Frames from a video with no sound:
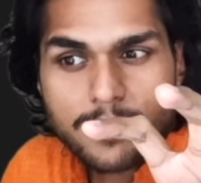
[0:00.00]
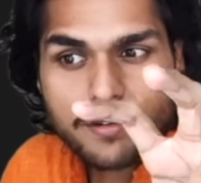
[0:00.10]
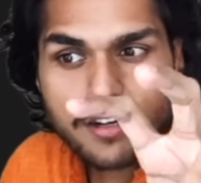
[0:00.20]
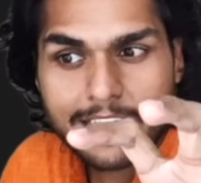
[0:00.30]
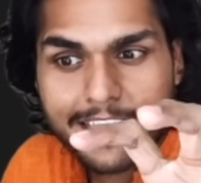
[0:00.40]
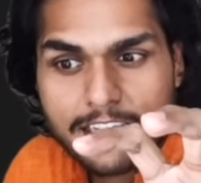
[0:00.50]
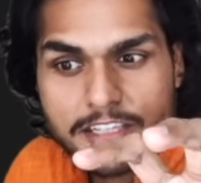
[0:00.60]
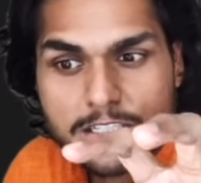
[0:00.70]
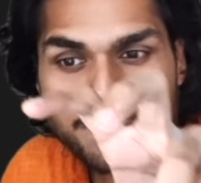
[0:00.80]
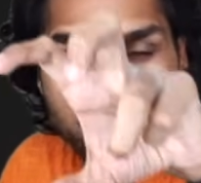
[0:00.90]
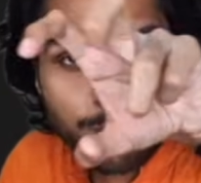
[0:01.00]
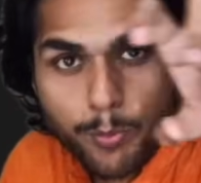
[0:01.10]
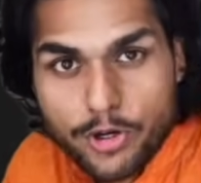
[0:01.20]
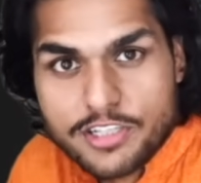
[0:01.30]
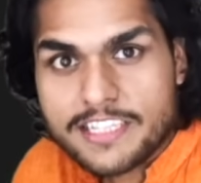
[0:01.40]
context is
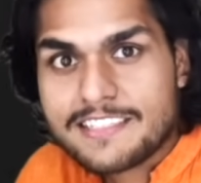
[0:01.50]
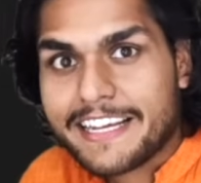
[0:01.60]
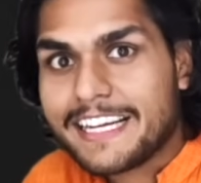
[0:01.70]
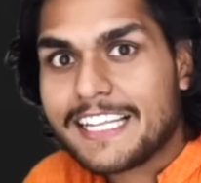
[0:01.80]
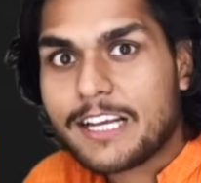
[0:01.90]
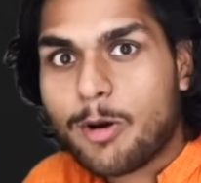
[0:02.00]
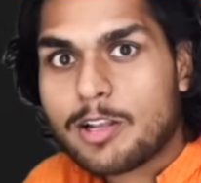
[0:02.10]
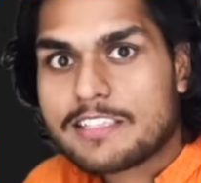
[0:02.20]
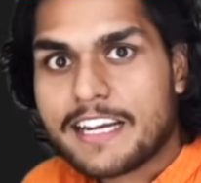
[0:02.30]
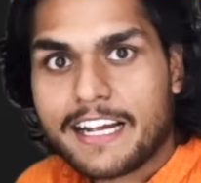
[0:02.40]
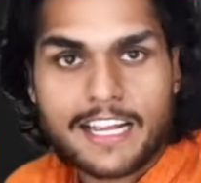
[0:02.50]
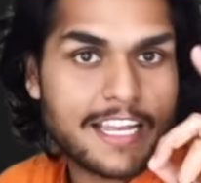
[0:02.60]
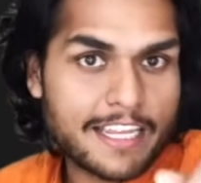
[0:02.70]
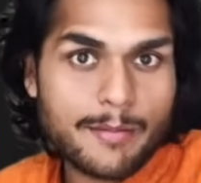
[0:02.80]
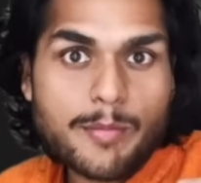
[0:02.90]
pushed inside the call stack.
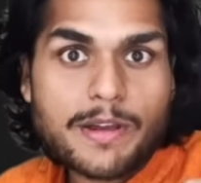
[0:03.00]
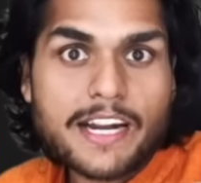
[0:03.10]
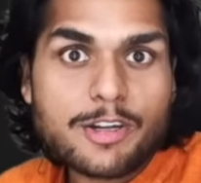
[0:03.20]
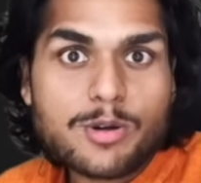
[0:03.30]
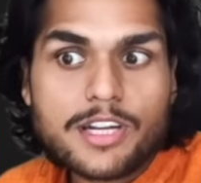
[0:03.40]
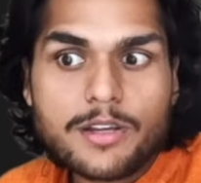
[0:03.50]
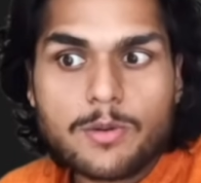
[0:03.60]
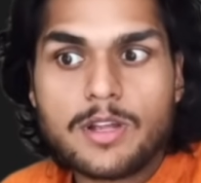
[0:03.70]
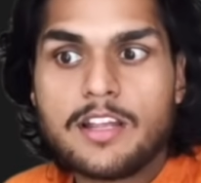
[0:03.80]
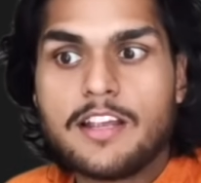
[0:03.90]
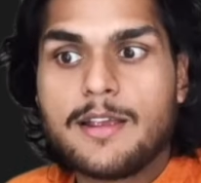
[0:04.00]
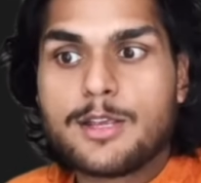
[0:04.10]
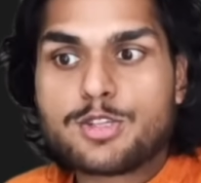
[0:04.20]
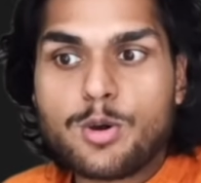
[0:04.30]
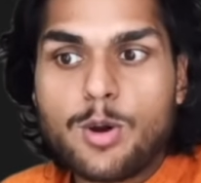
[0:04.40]
Remember I told you?
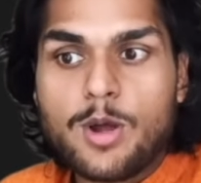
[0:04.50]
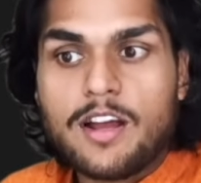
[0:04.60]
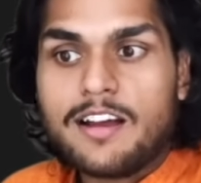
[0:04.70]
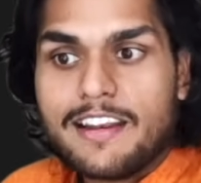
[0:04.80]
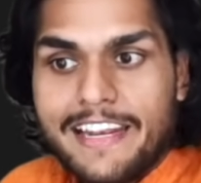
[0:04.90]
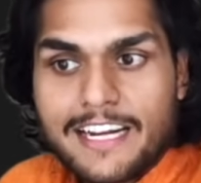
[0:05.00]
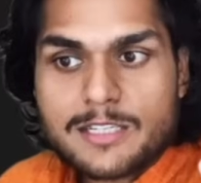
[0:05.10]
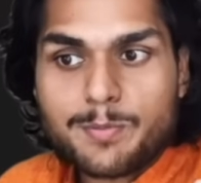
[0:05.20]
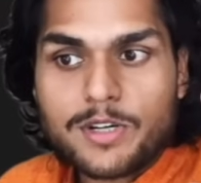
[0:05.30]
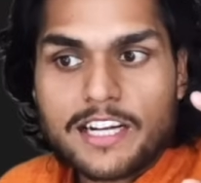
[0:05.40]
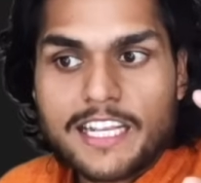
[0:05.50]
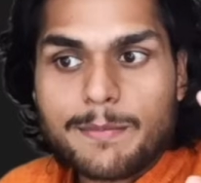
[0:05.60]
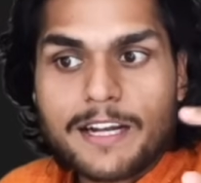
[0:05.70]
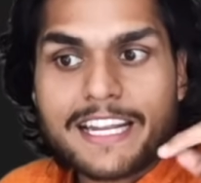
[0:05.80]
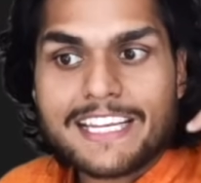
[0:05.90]
So let us put a
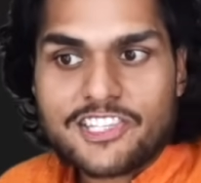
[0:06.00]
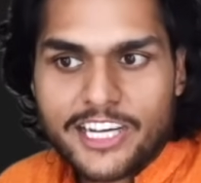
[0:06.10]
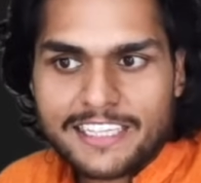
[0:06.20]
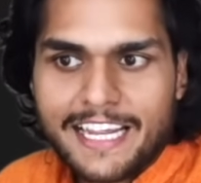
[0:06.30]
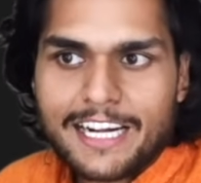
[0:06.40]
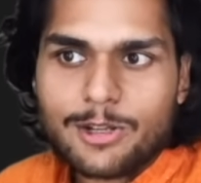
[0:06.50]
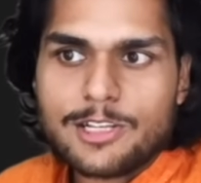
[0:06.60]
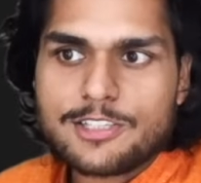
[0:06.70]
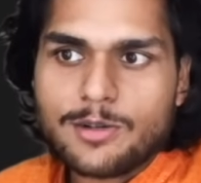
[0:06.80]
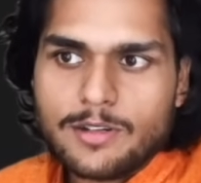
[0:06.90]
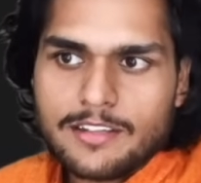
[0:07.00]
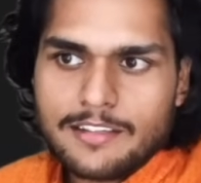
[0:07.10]
debugger and check that also.